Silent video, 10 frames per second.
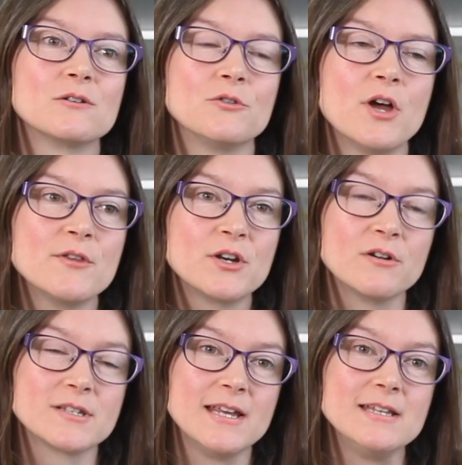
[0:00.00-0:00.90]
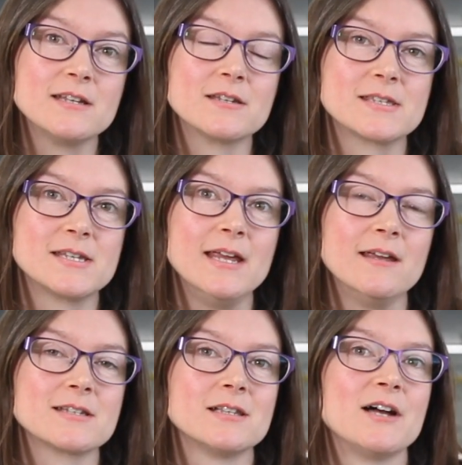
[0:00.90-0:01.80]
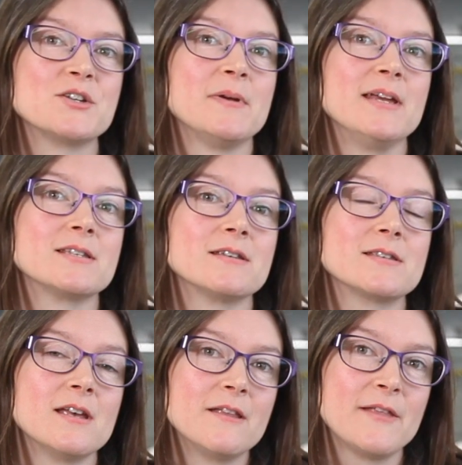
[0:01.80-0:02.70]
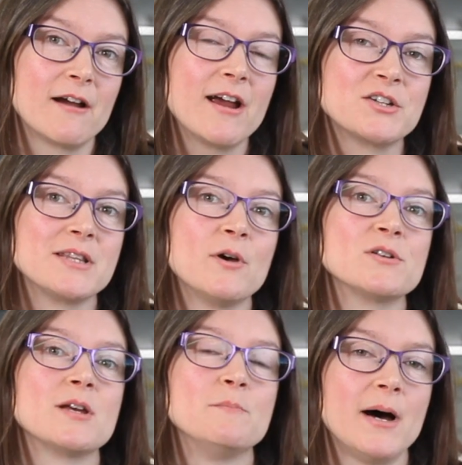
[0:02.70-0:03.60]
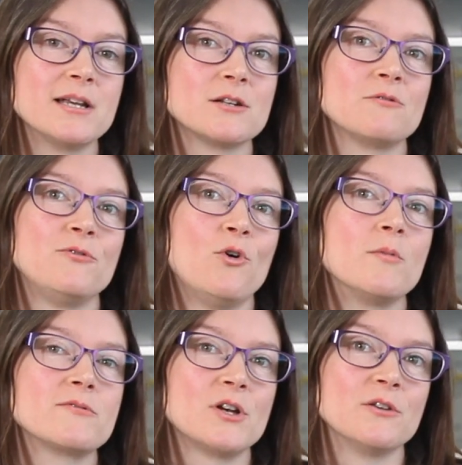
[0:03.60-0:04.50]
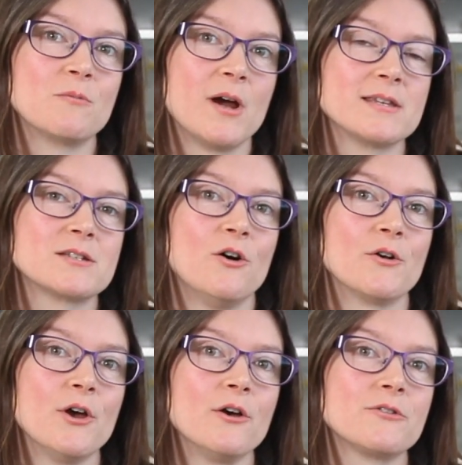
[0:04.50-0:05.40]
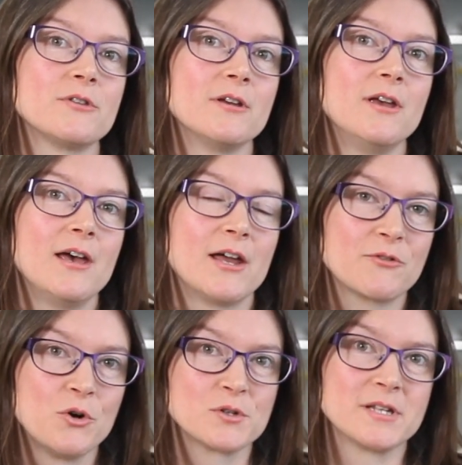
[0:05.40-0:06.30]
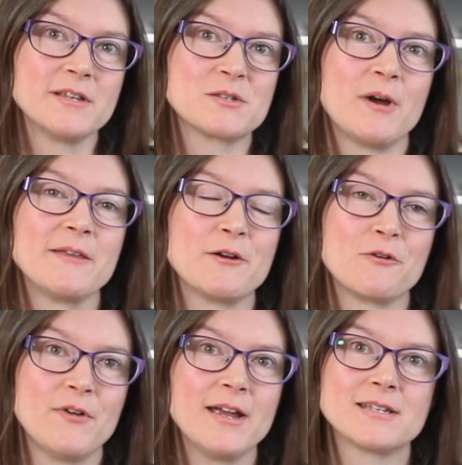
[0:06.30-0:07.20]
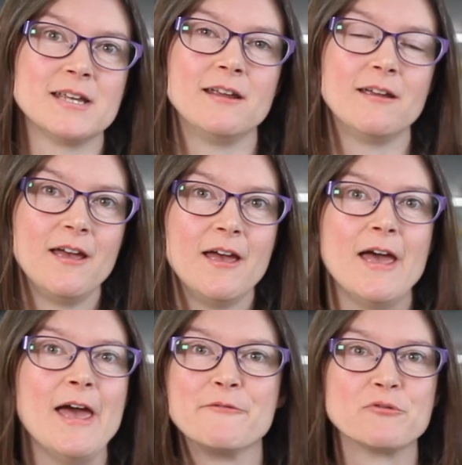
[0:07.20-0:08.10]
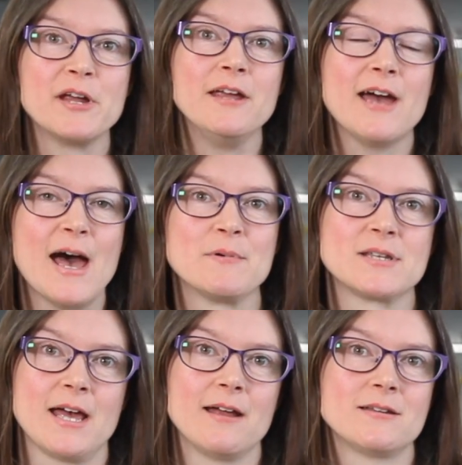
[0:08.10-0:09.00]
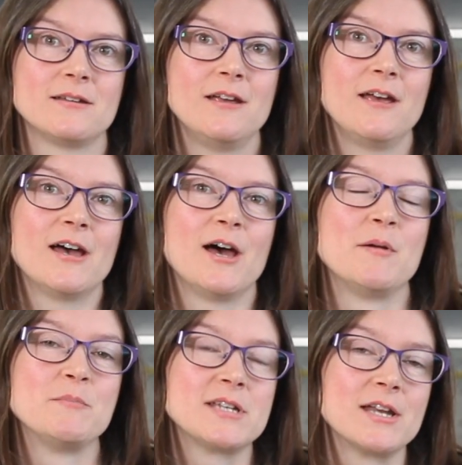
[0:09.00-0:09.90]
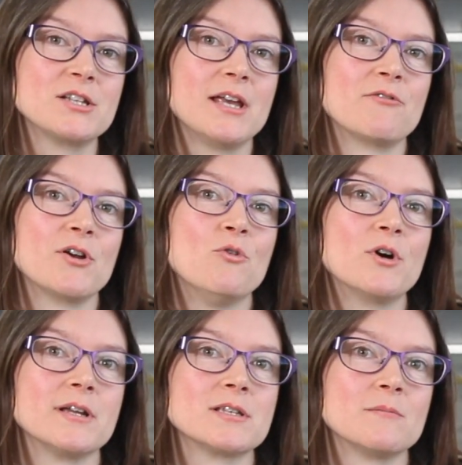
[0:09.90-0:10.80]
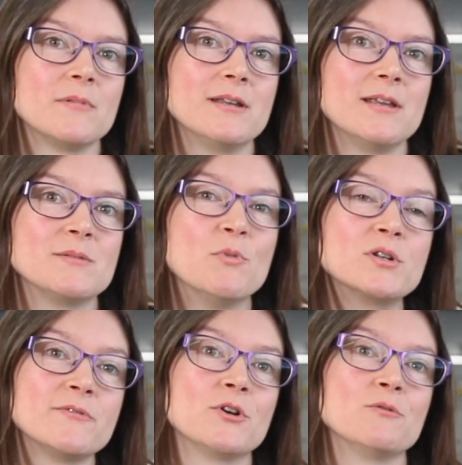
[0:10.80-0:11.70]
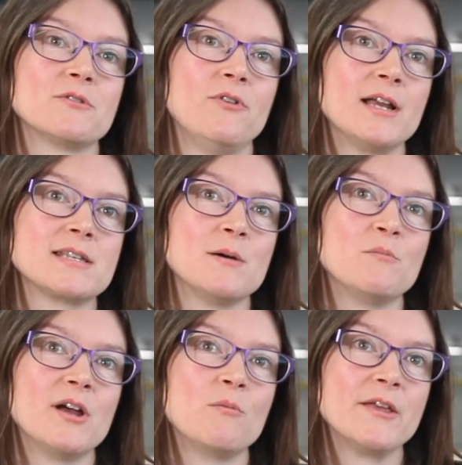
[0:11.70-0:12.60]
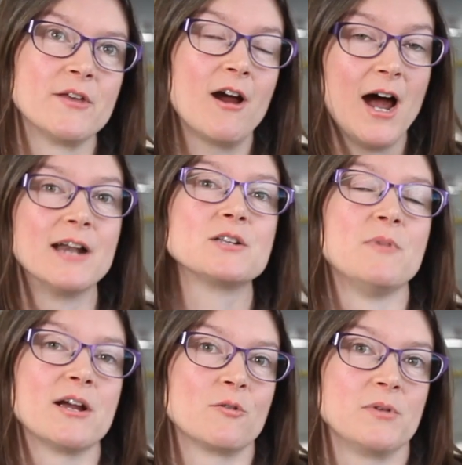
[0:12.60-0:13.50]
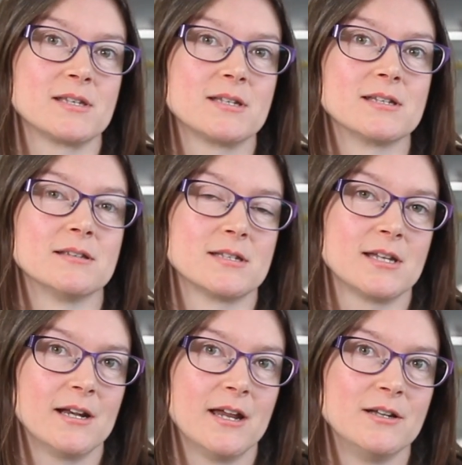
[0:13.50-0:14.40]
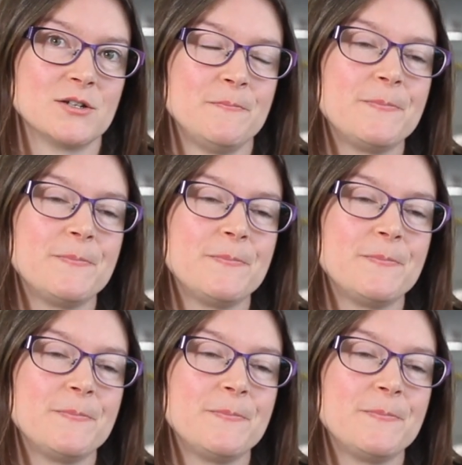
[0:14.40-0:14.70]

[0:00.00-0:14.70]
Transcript: although they're not as easy to see as larger pieces, they are actually the most abundant form of solid waste on Earth. And of course, in this way, they're affecting every habitat and potentially every organism. It's more difficult to find somewhere where there aren't microplastics in this day and age.